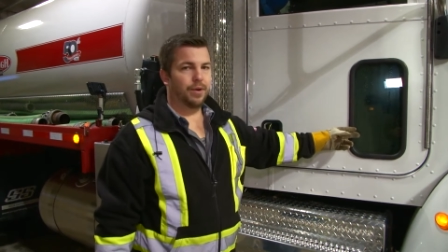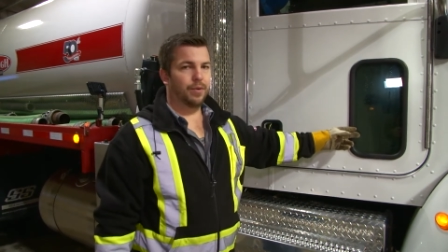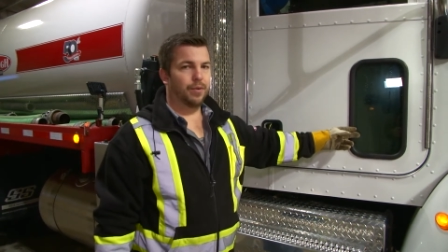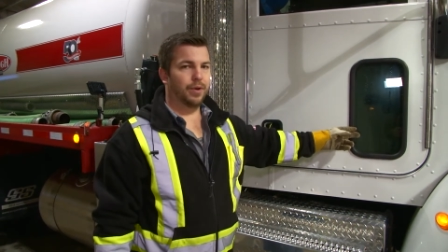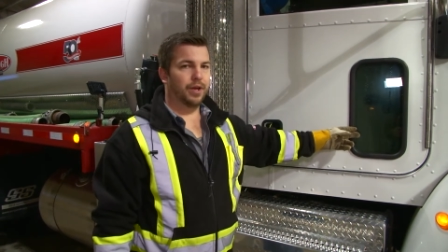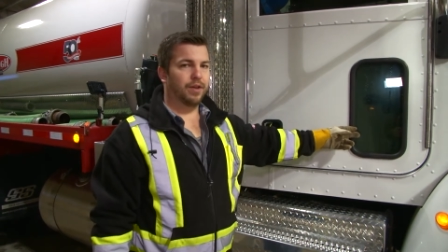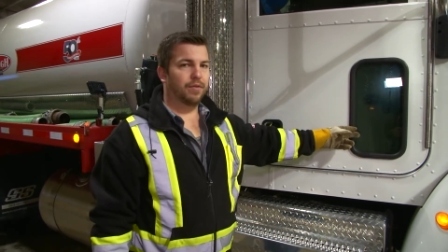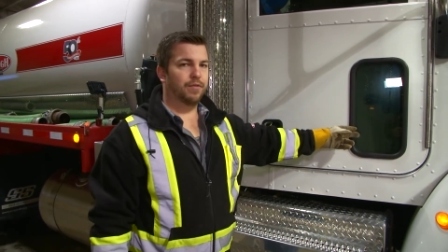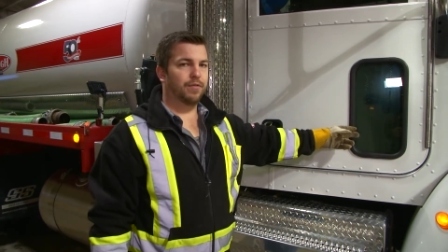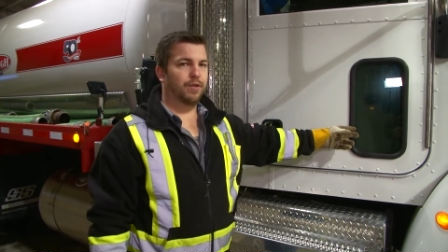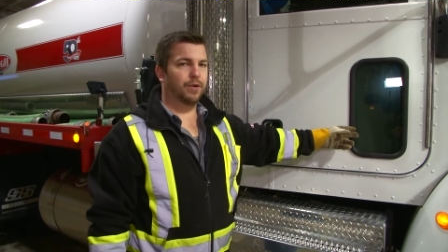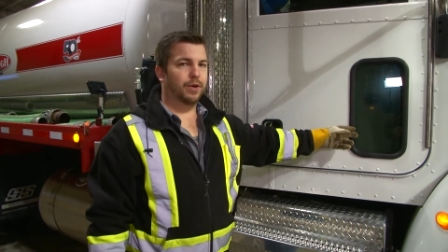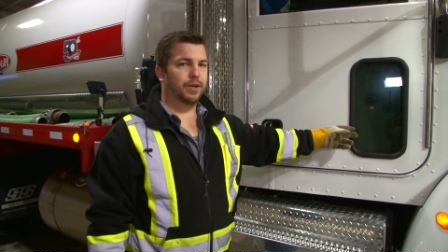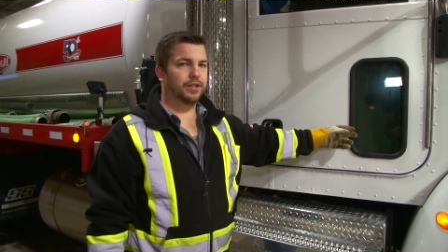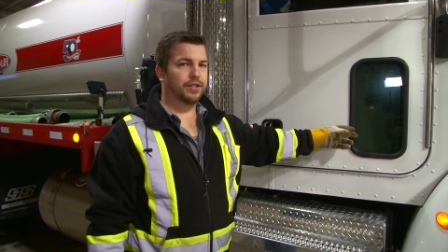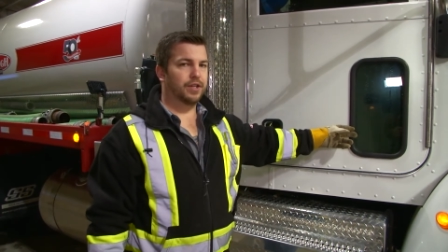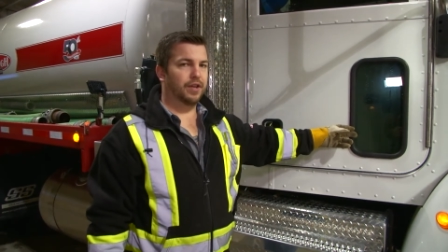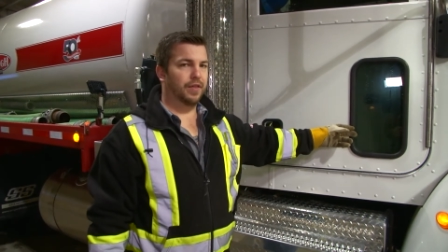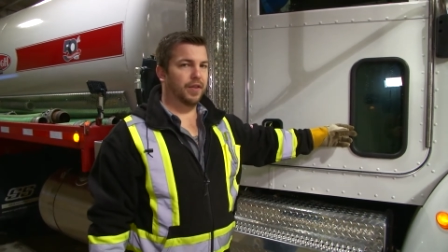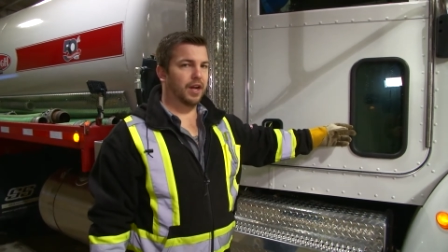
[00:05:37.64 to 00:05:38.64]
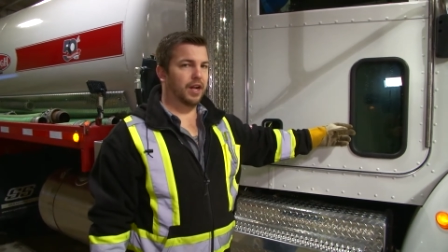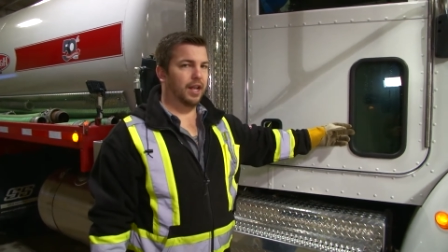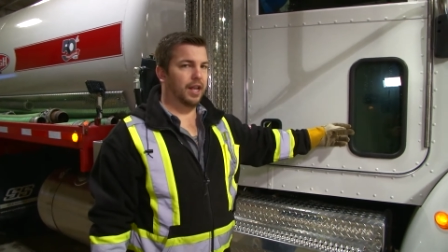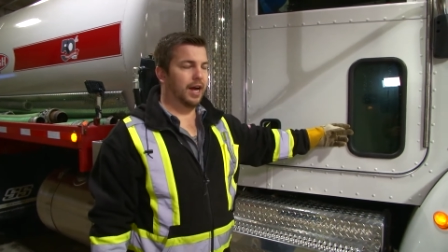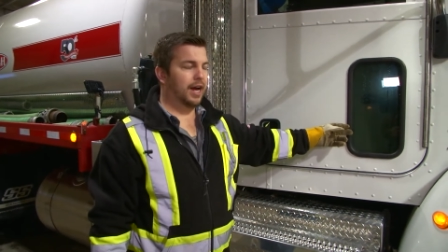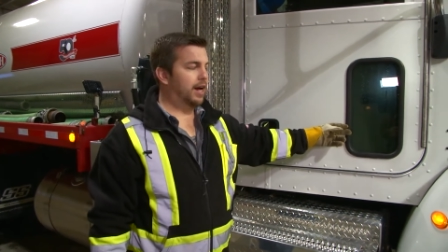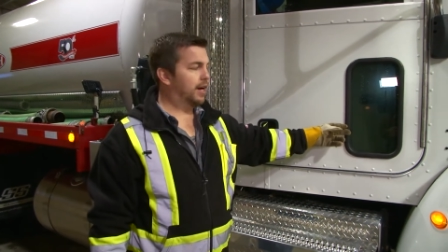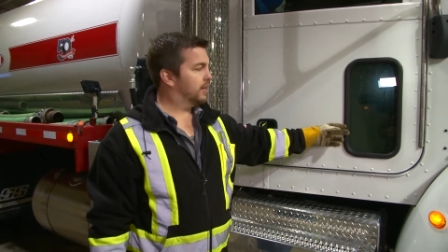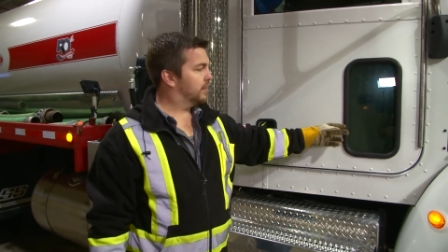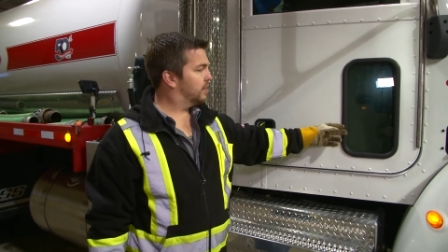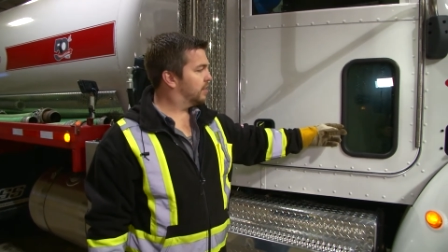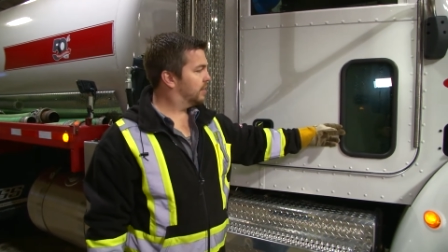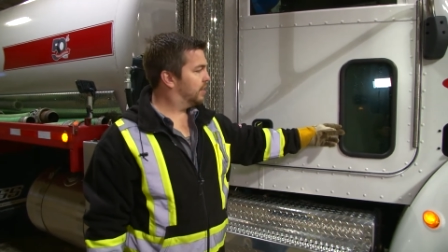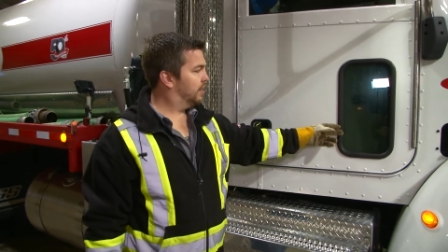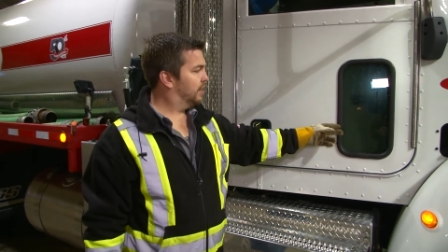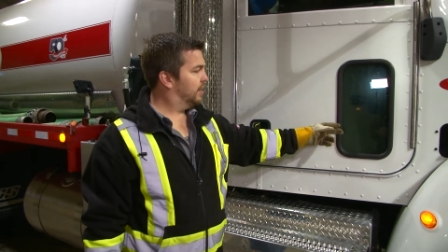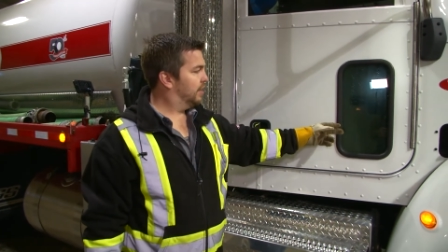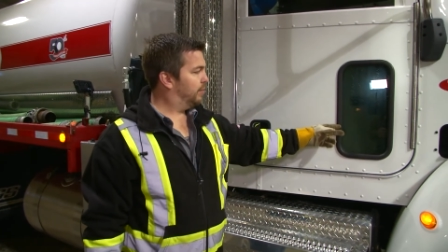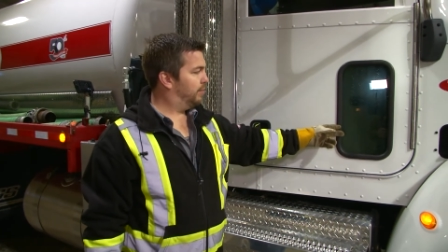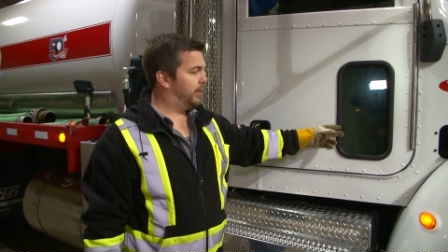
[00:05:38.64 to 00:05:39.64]
We can focus on the glass,
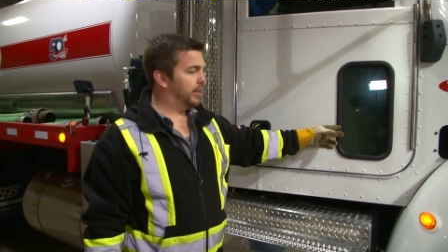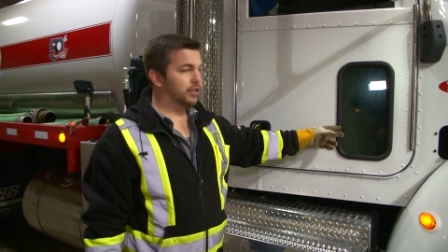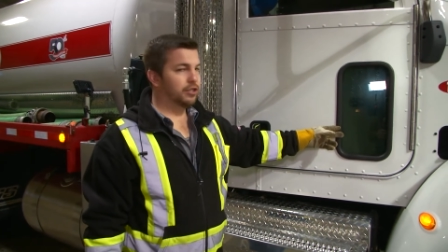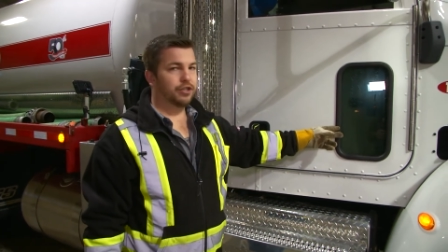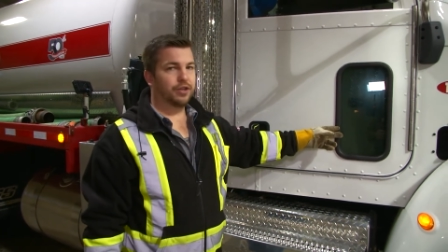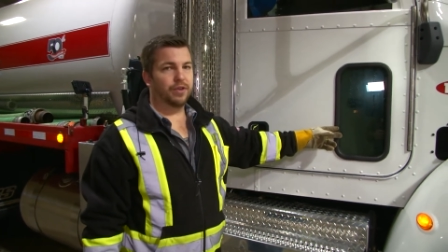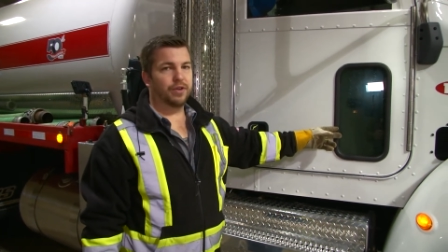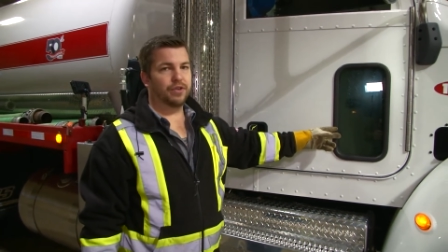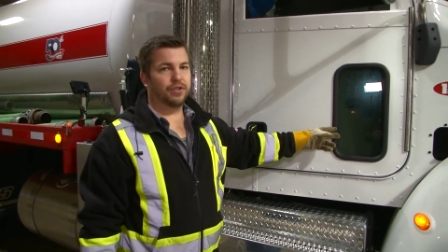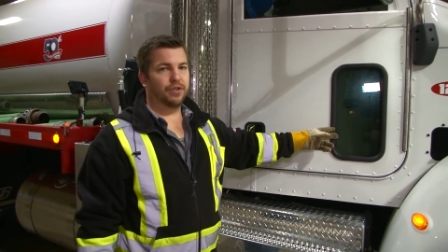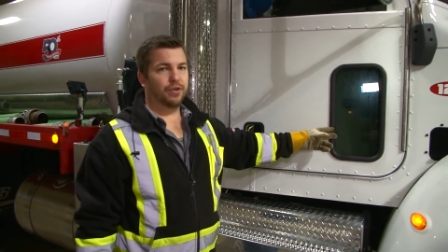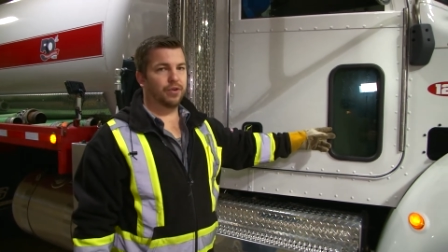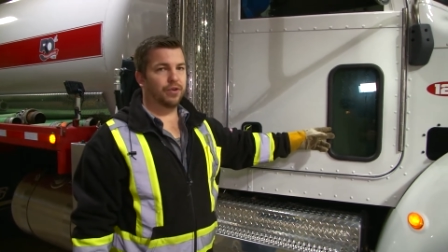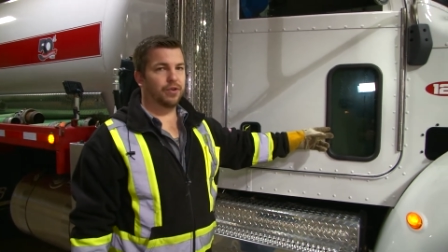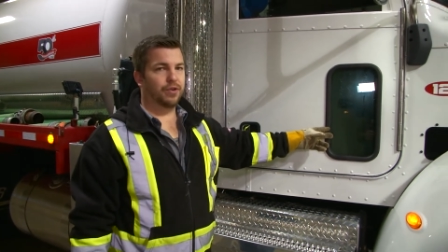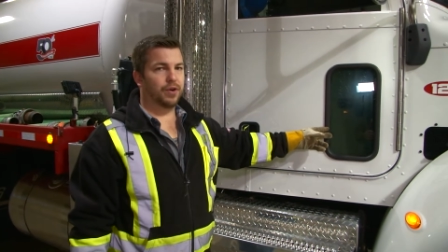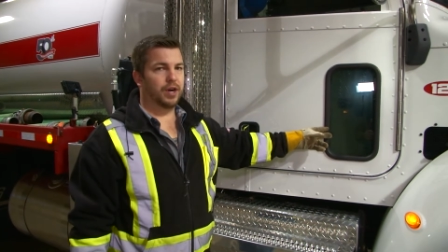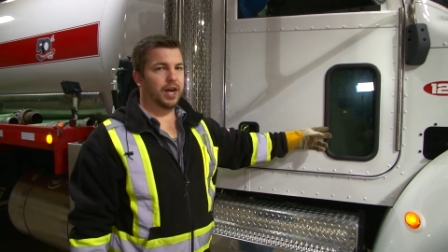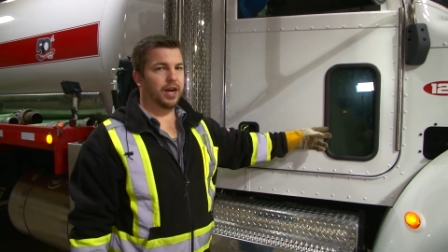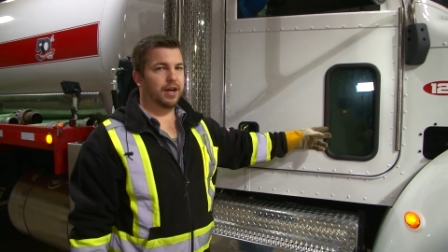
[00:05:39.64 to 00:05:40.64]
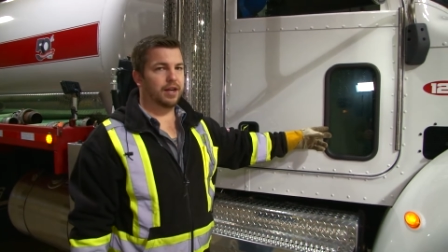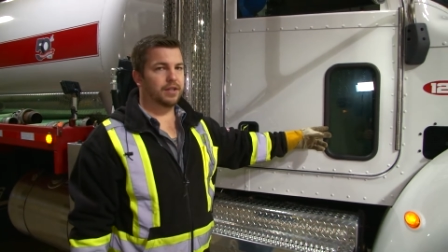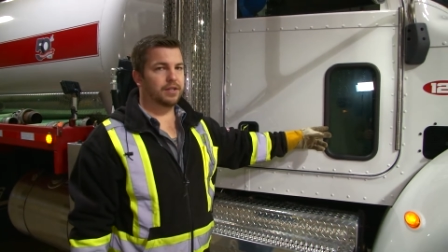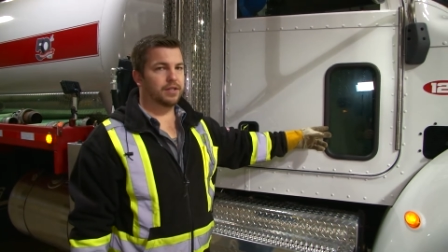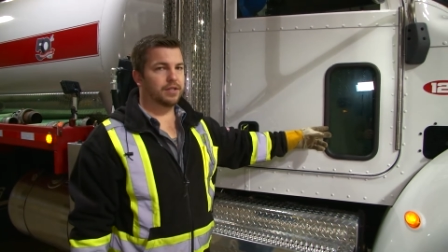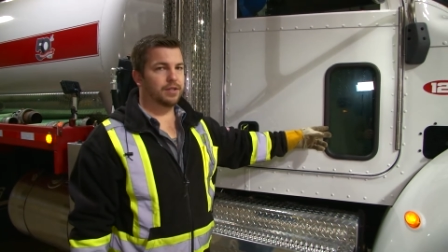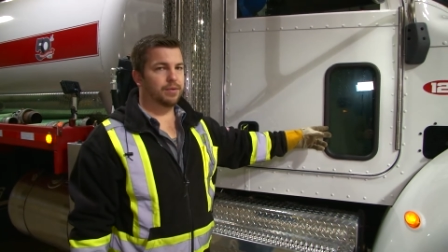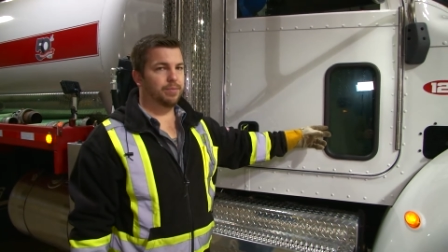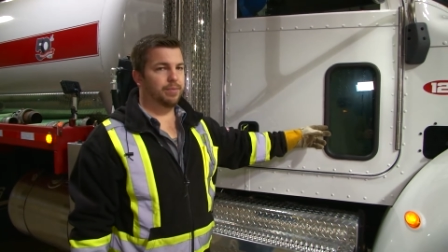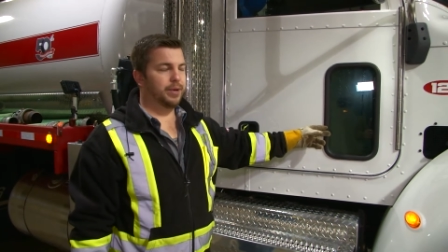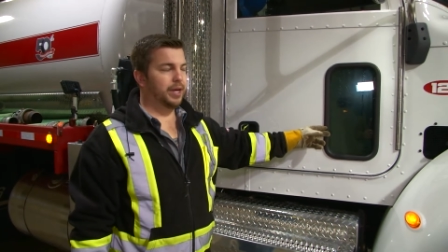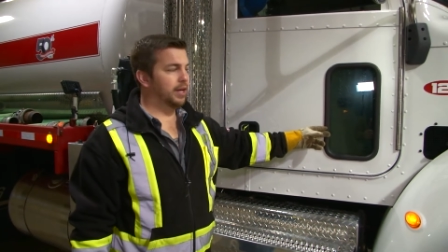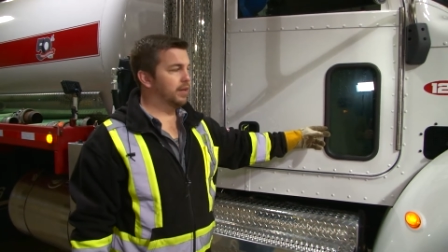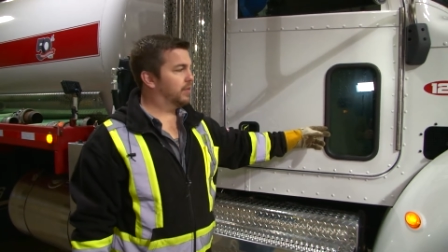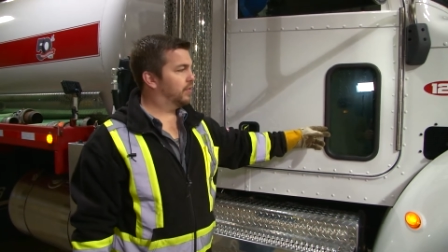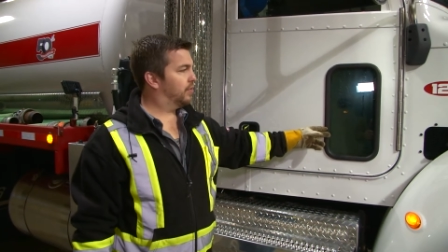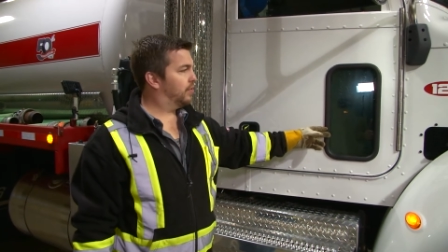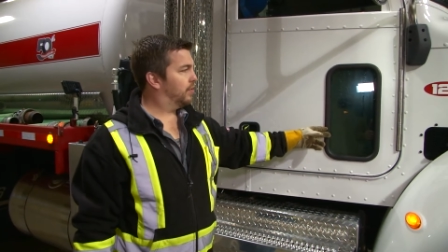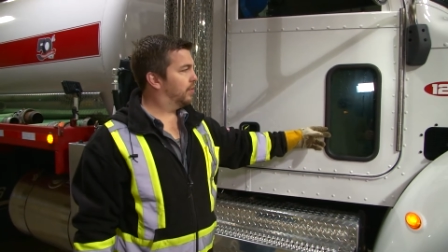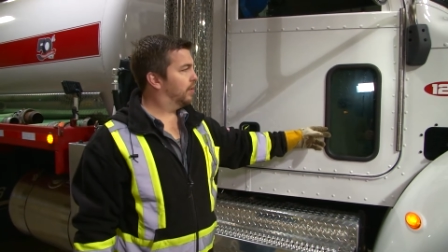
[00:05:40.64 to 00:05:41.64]
make sure there's no cracks,
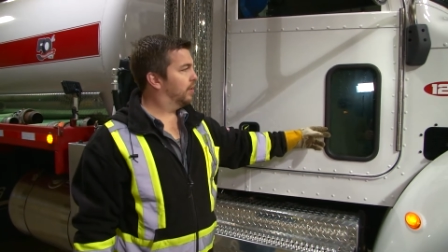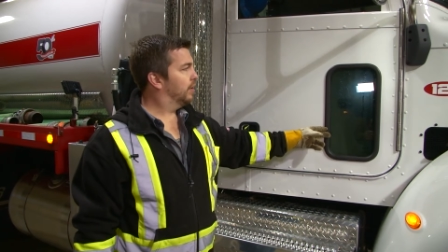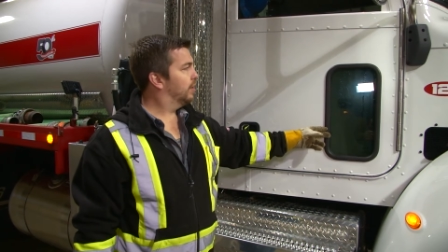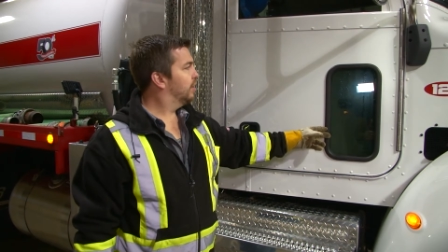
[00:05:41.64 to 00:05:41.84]
pits,